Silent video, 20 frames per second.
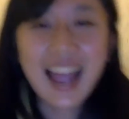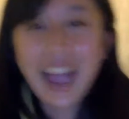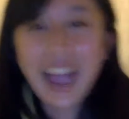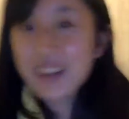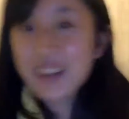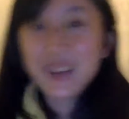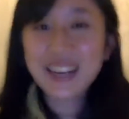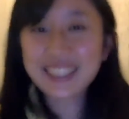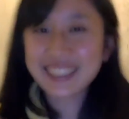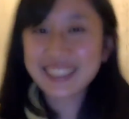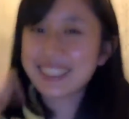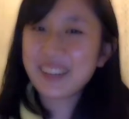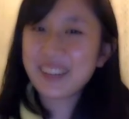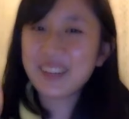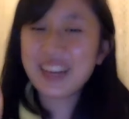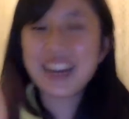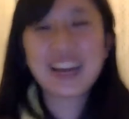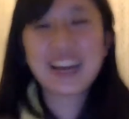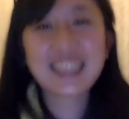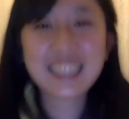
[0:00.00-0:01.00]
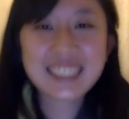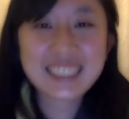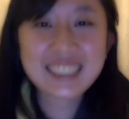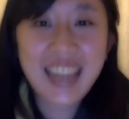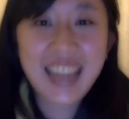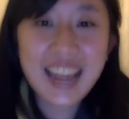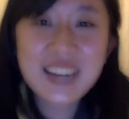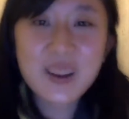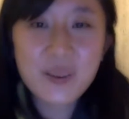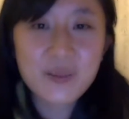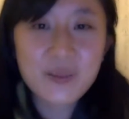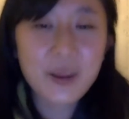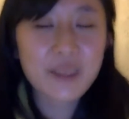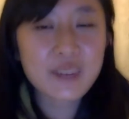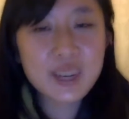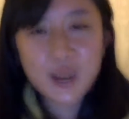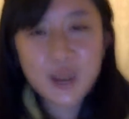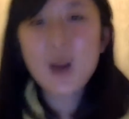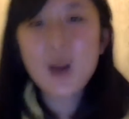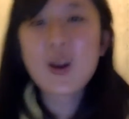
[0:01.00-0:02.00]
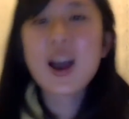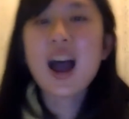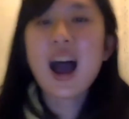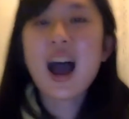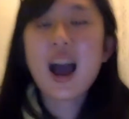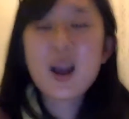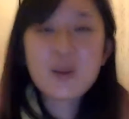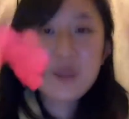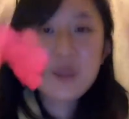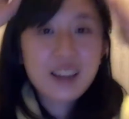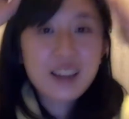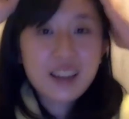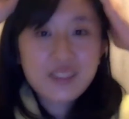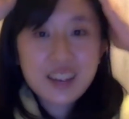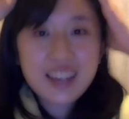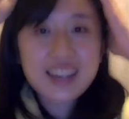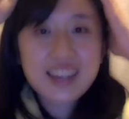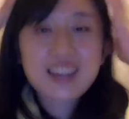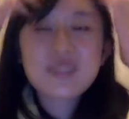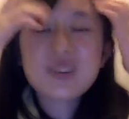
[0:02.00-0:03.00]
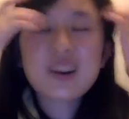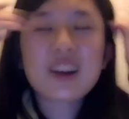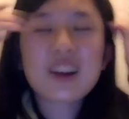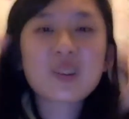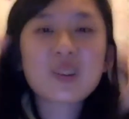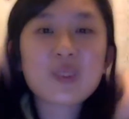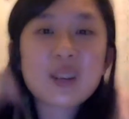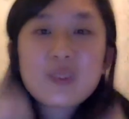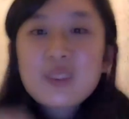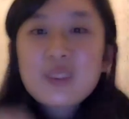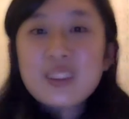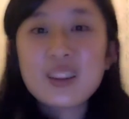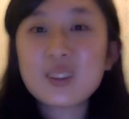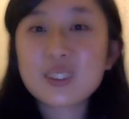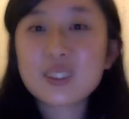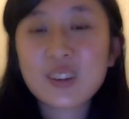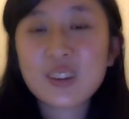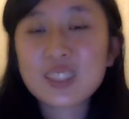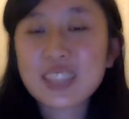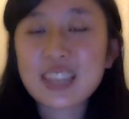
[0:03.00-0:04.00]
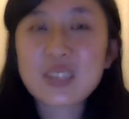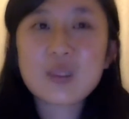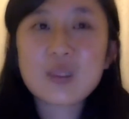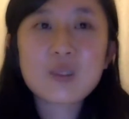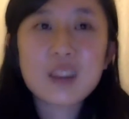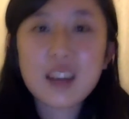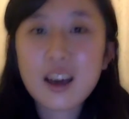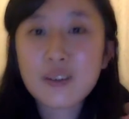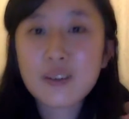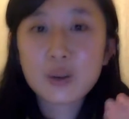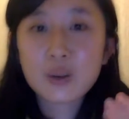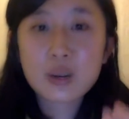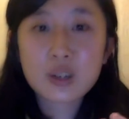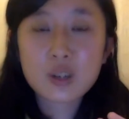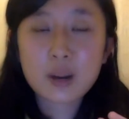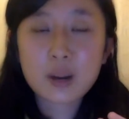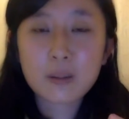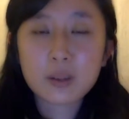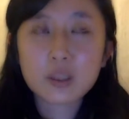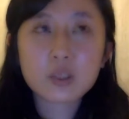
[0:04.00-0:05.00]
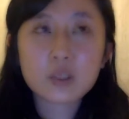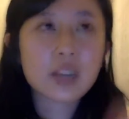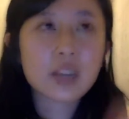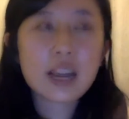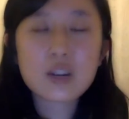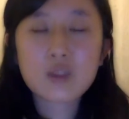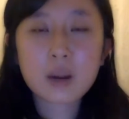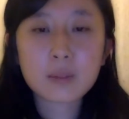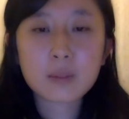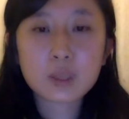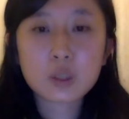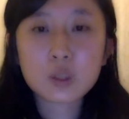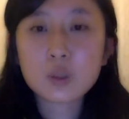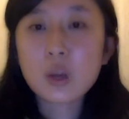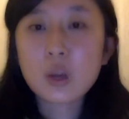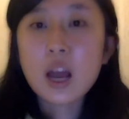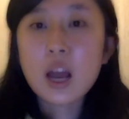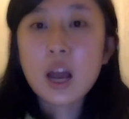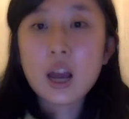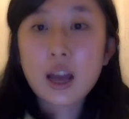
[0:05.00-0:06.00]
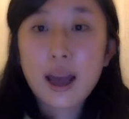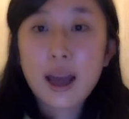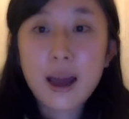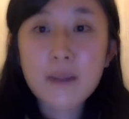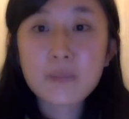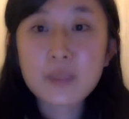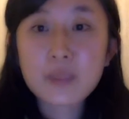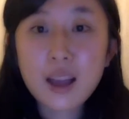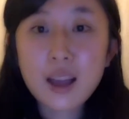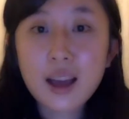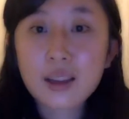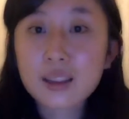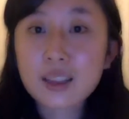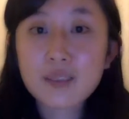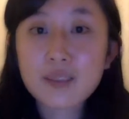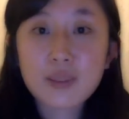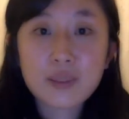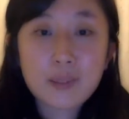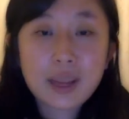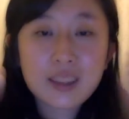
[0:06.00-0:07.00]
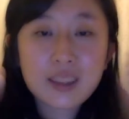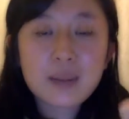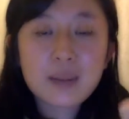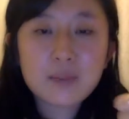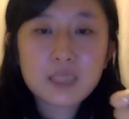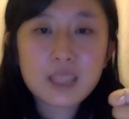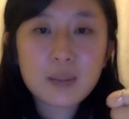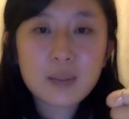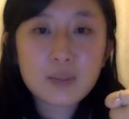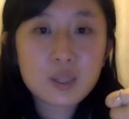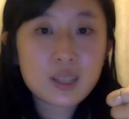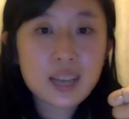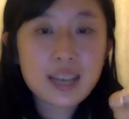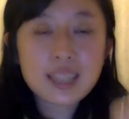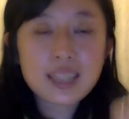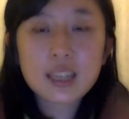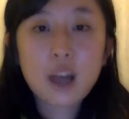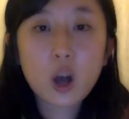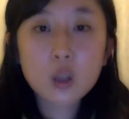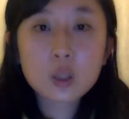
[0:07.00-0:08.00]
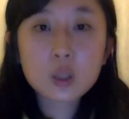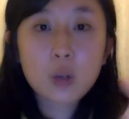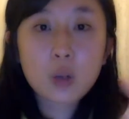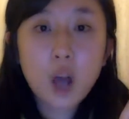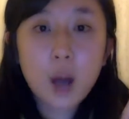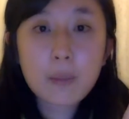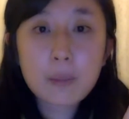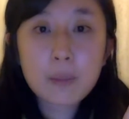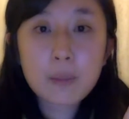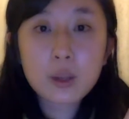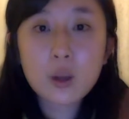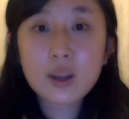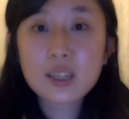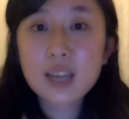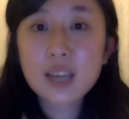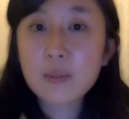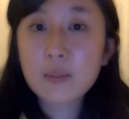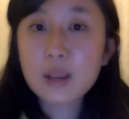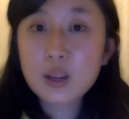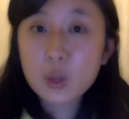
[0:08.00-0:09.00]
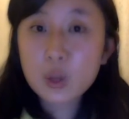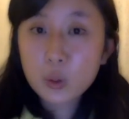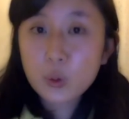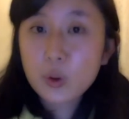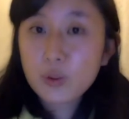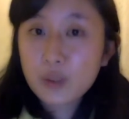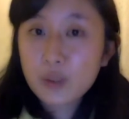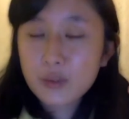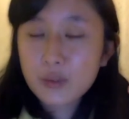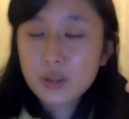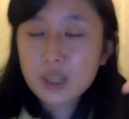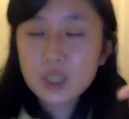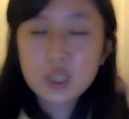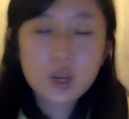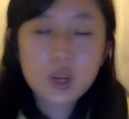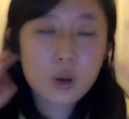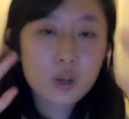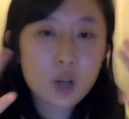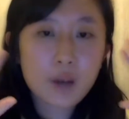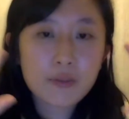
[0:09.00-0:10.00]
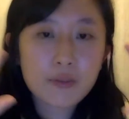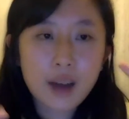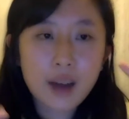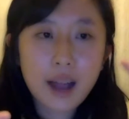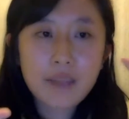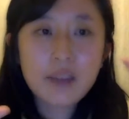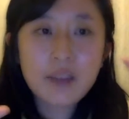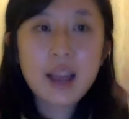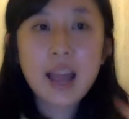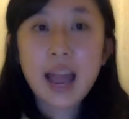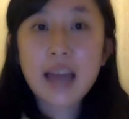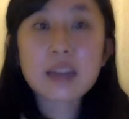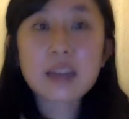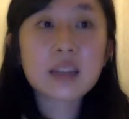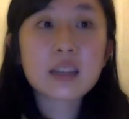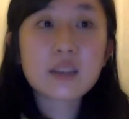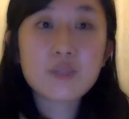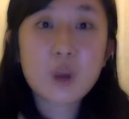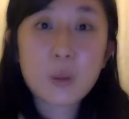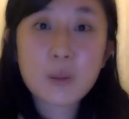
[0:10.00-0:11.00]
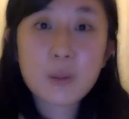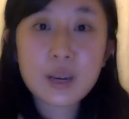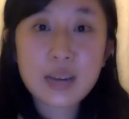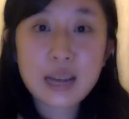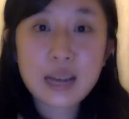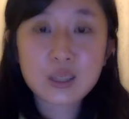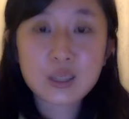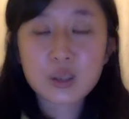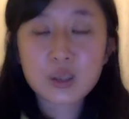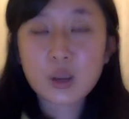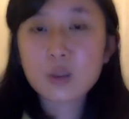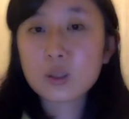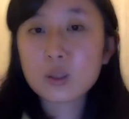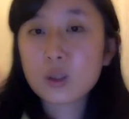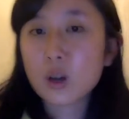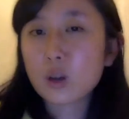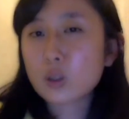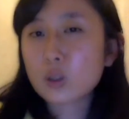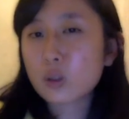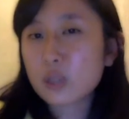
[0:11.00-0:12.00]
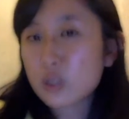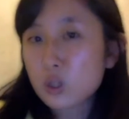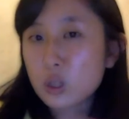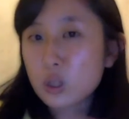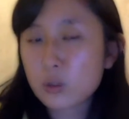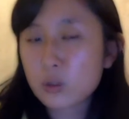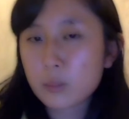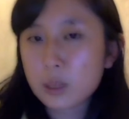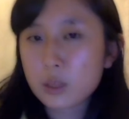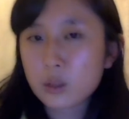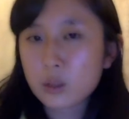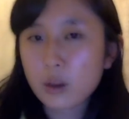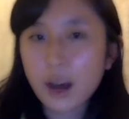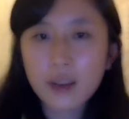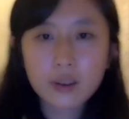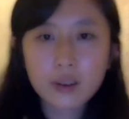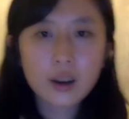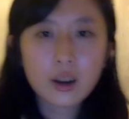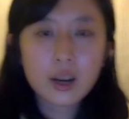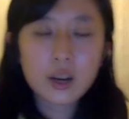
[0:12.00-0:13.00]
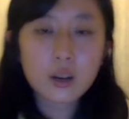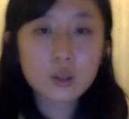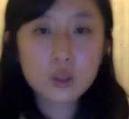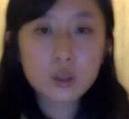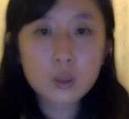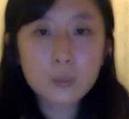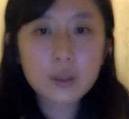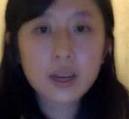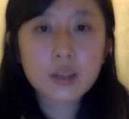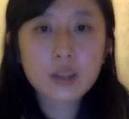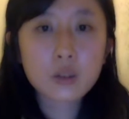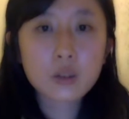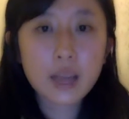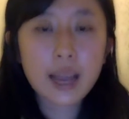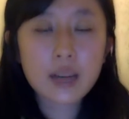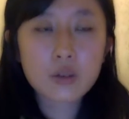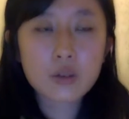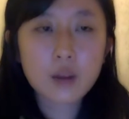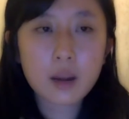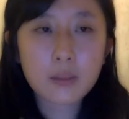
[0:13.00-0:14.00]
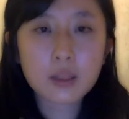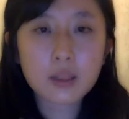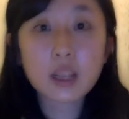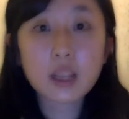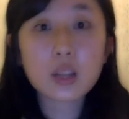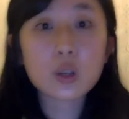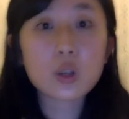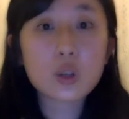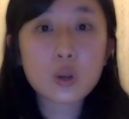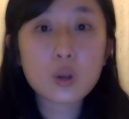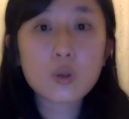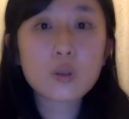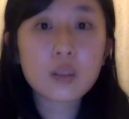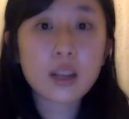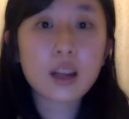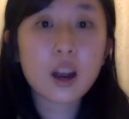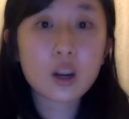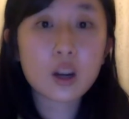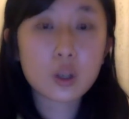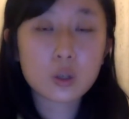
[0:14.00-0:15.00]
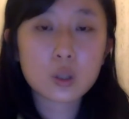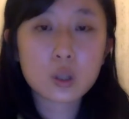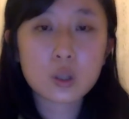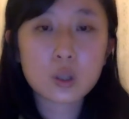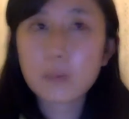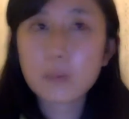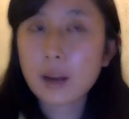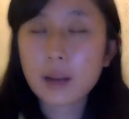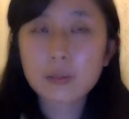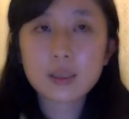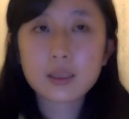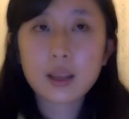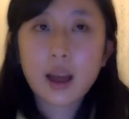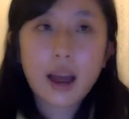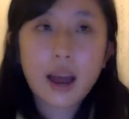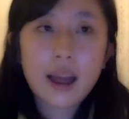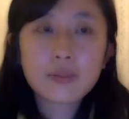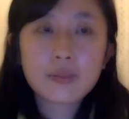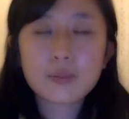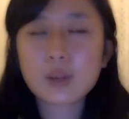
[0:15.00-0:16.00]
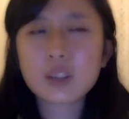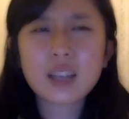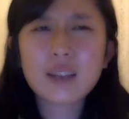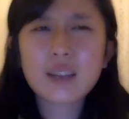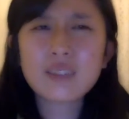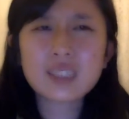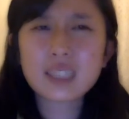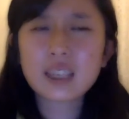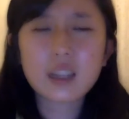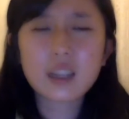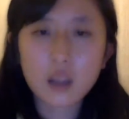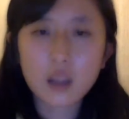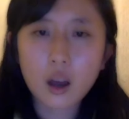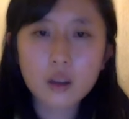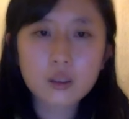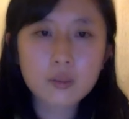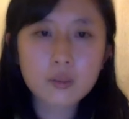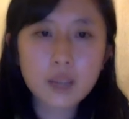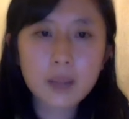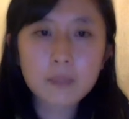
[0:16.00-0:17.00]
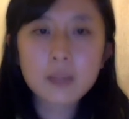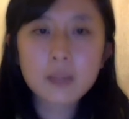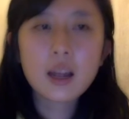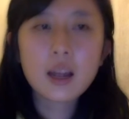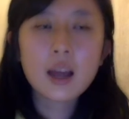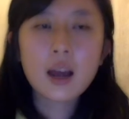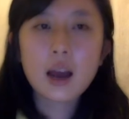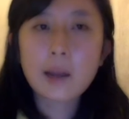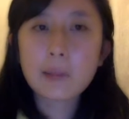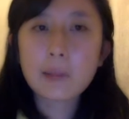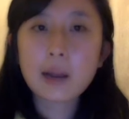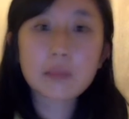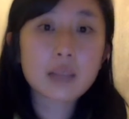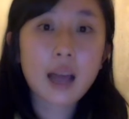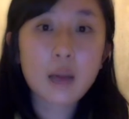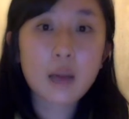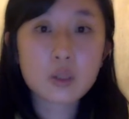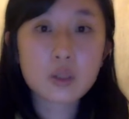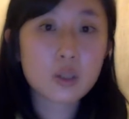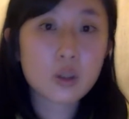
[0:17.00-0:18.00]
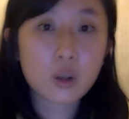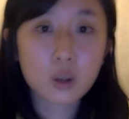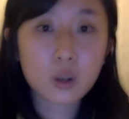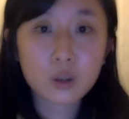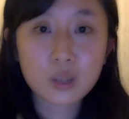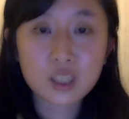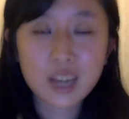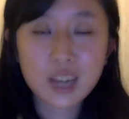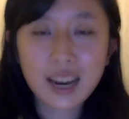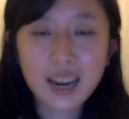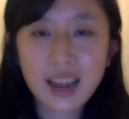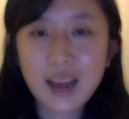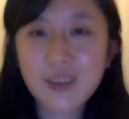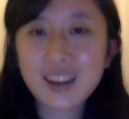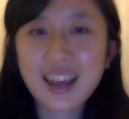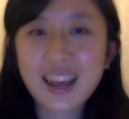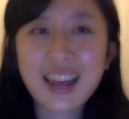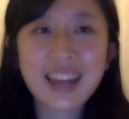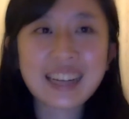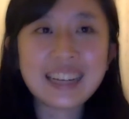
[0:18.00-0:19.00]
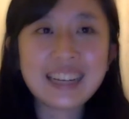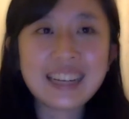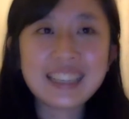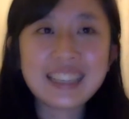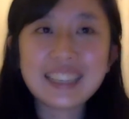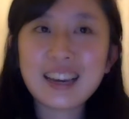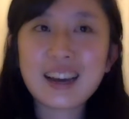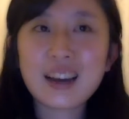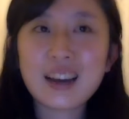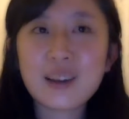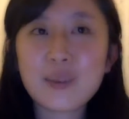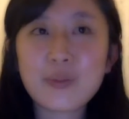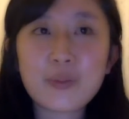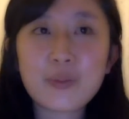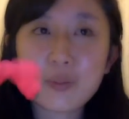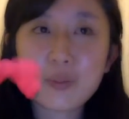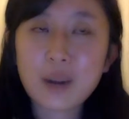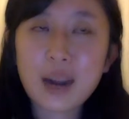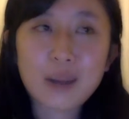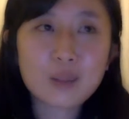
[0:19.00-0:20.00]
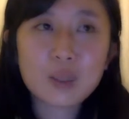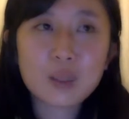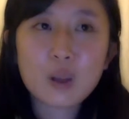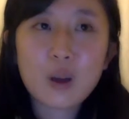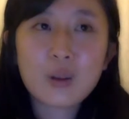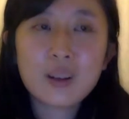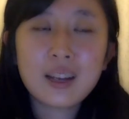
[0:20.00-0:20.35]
Anyways, yeah, this is the end of my video. I hope you liked it. If you agree with those points and you love Korean dramas or K-dramas too, yeah, give a big thumbs up to this. Also, comment below and tell me your favorites, top 5, and then give your opinions on those. You can also introduce me to other, supernatural K-dramas that you think are good too. Perhaps because I haven't seen a lot of them, perhaps I would, go and check it out and, yeah, perhaps,